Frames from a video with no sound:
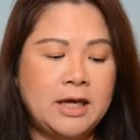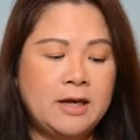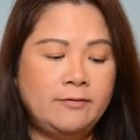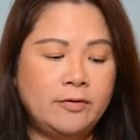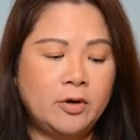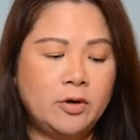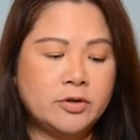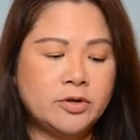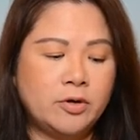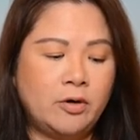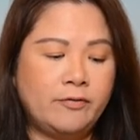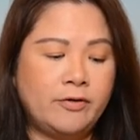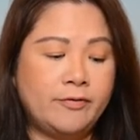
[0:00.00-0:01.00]
and floats
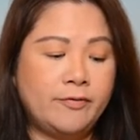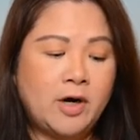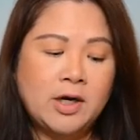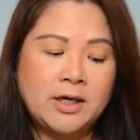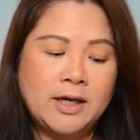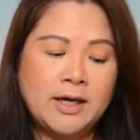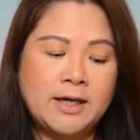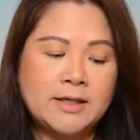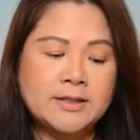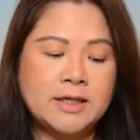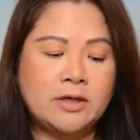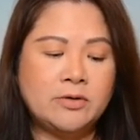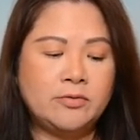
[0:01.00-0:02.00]
over fine
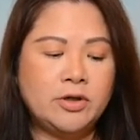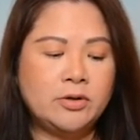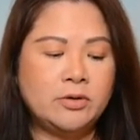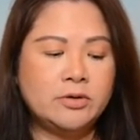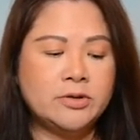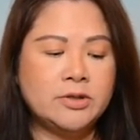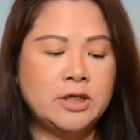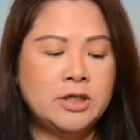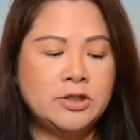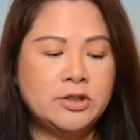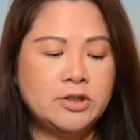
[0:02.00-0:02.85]
lines and wrinkles